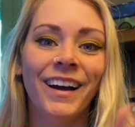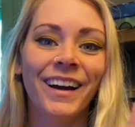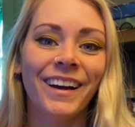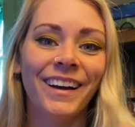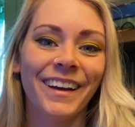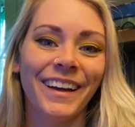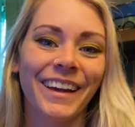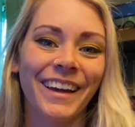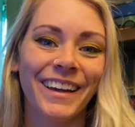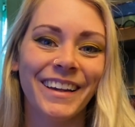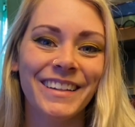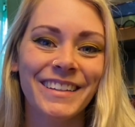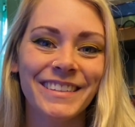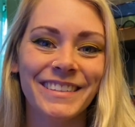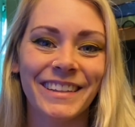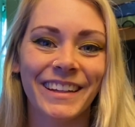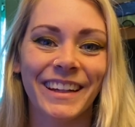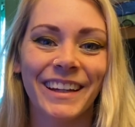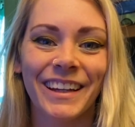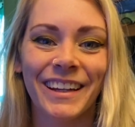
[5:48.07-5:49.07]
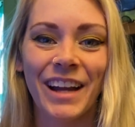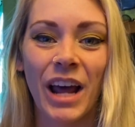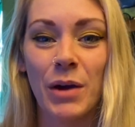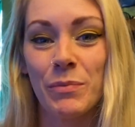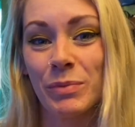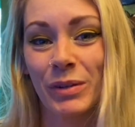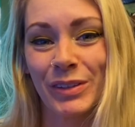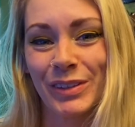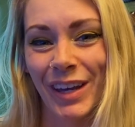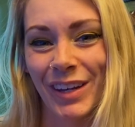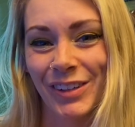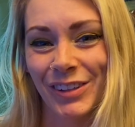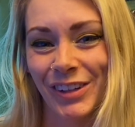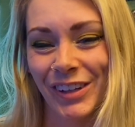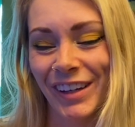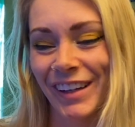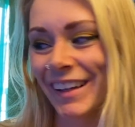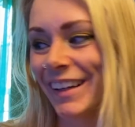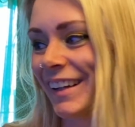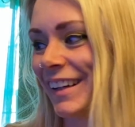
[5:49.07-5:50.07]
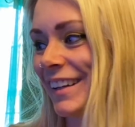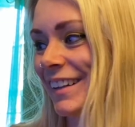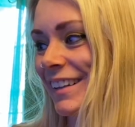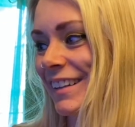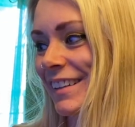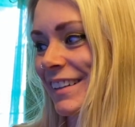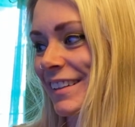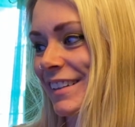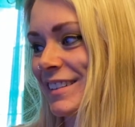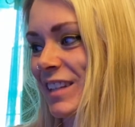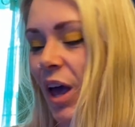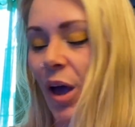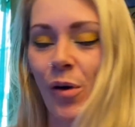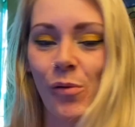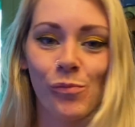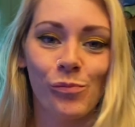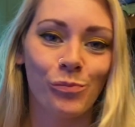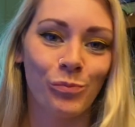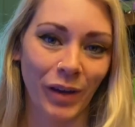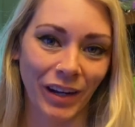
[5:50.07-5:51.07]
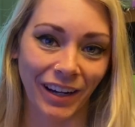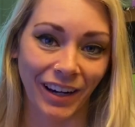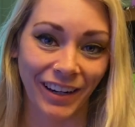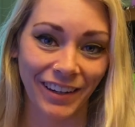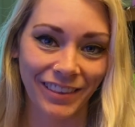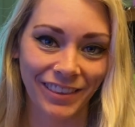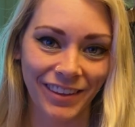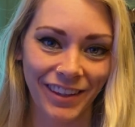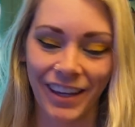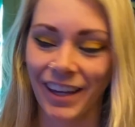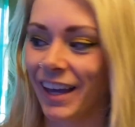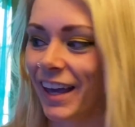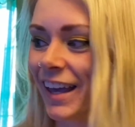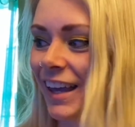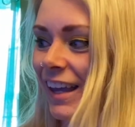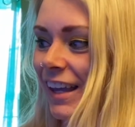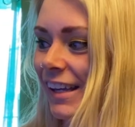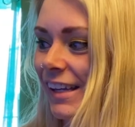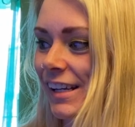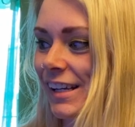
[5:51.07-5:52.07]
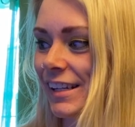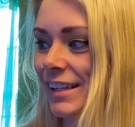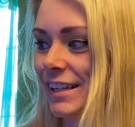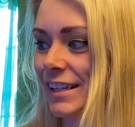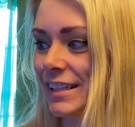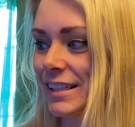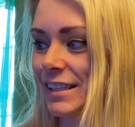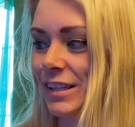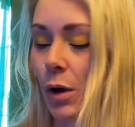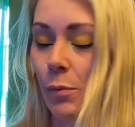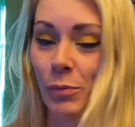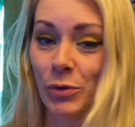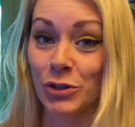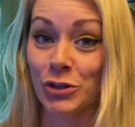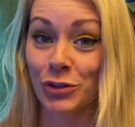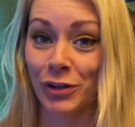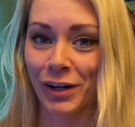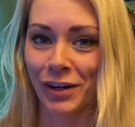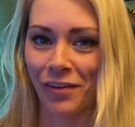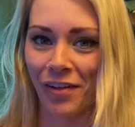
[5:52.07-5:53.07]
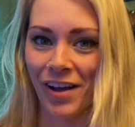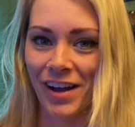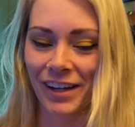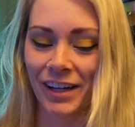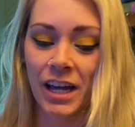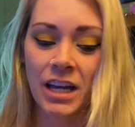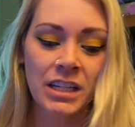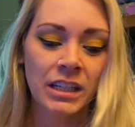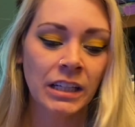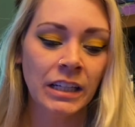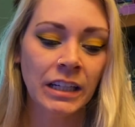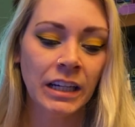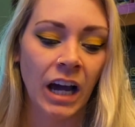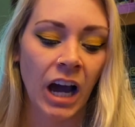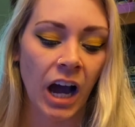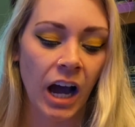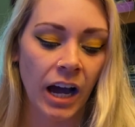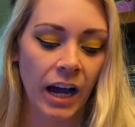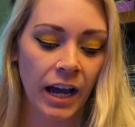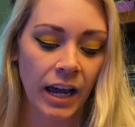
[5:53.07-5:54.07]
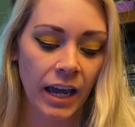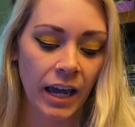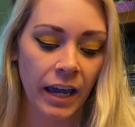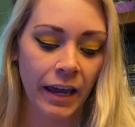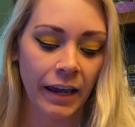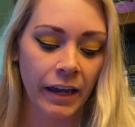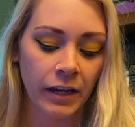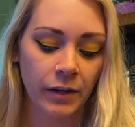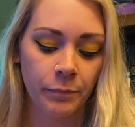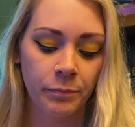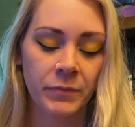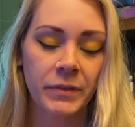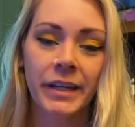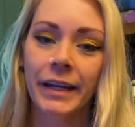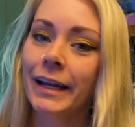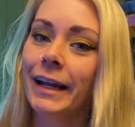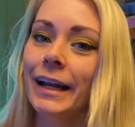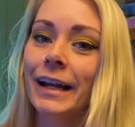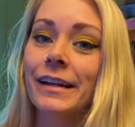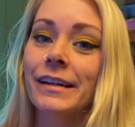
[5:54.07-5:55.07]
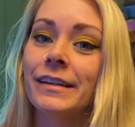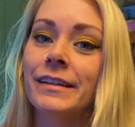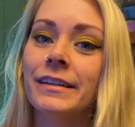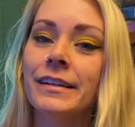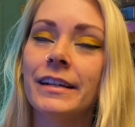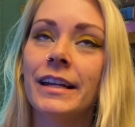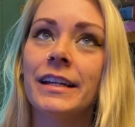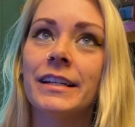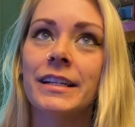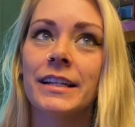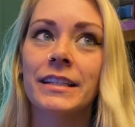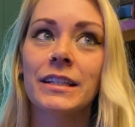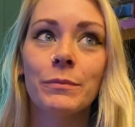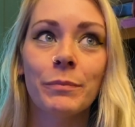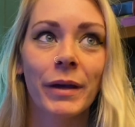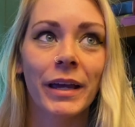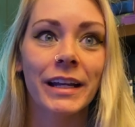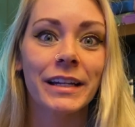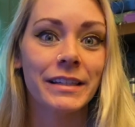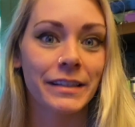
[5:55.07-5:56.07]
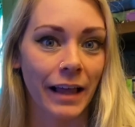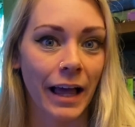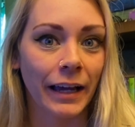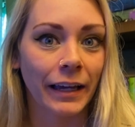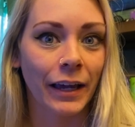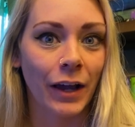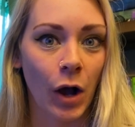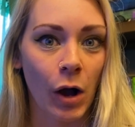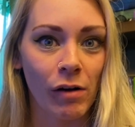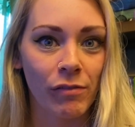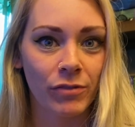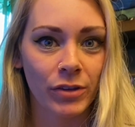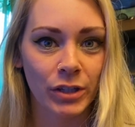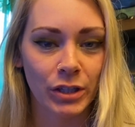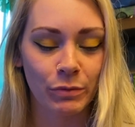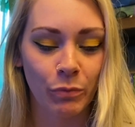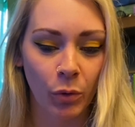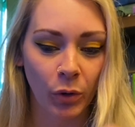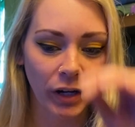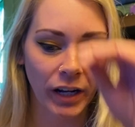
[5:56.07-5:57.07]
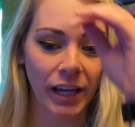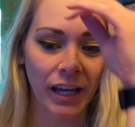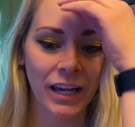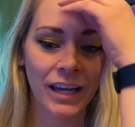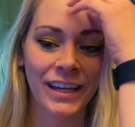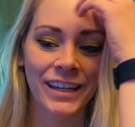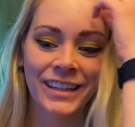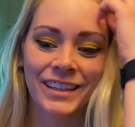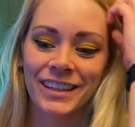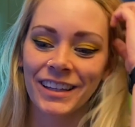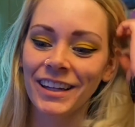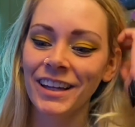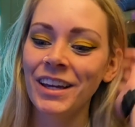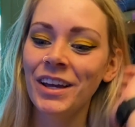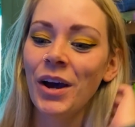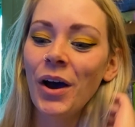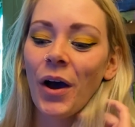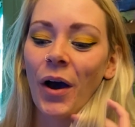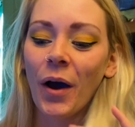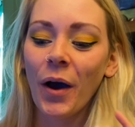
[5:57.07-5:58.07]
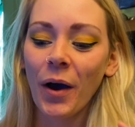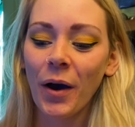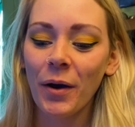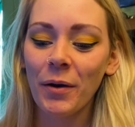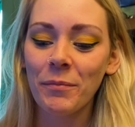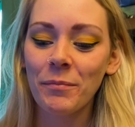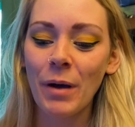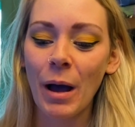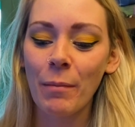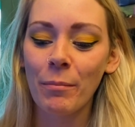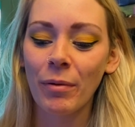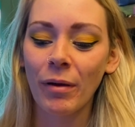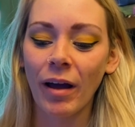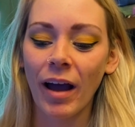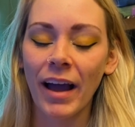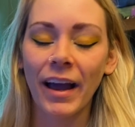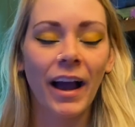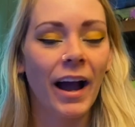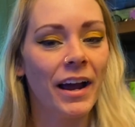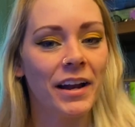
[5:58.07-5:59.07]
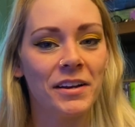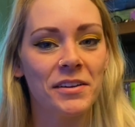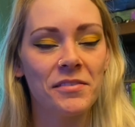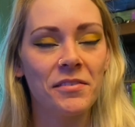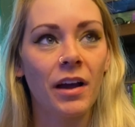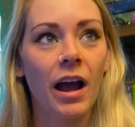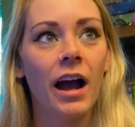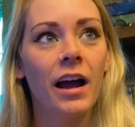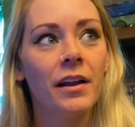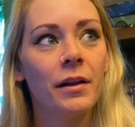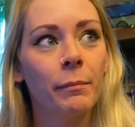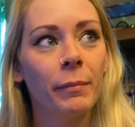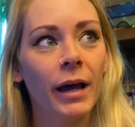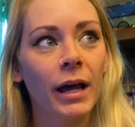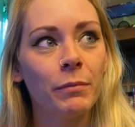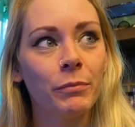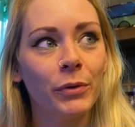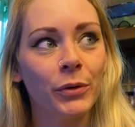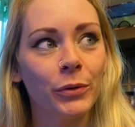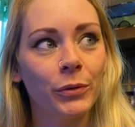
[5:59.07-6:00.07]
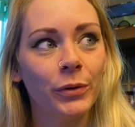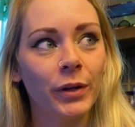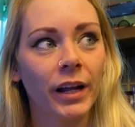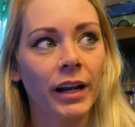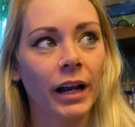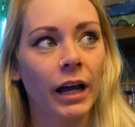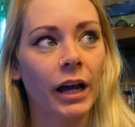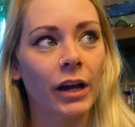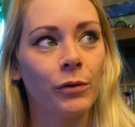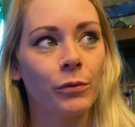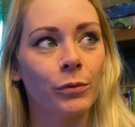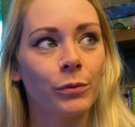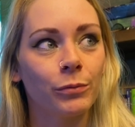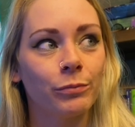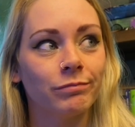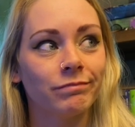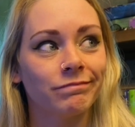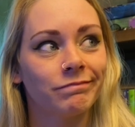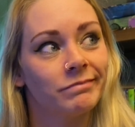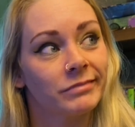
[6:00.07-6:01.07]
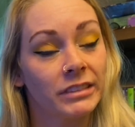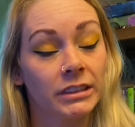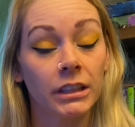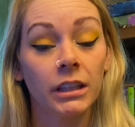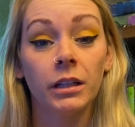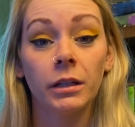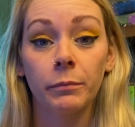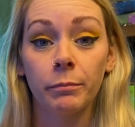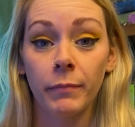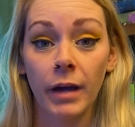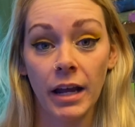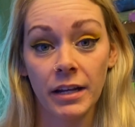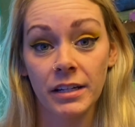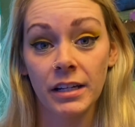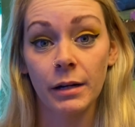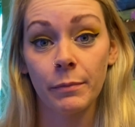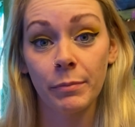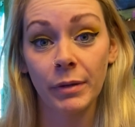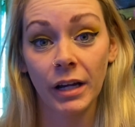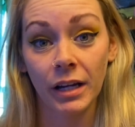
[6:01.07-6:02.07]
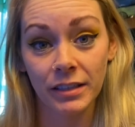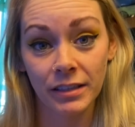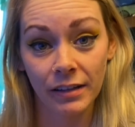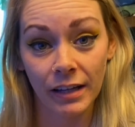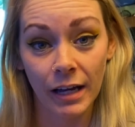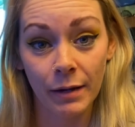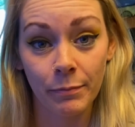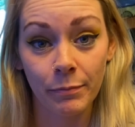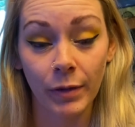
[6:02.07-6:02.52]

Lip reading: Hey guys, and happy Saturday. It is May 9th, and it's almost 3 o'clock. I didn't anticipate slacking off this morning, but I kind of got in a bad mood, and I ended up, because of that,